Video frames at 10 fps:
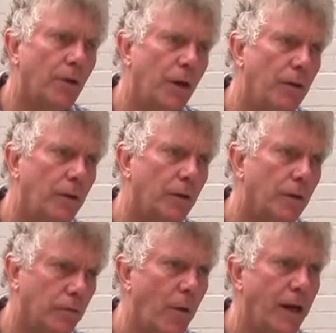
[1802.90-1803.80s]

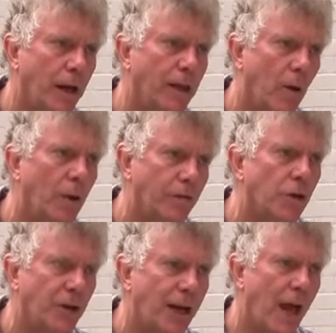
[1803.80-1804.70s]
within the writing that we've
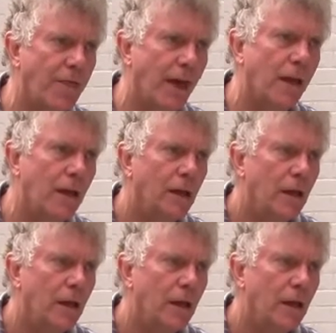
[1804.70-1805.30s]
done together.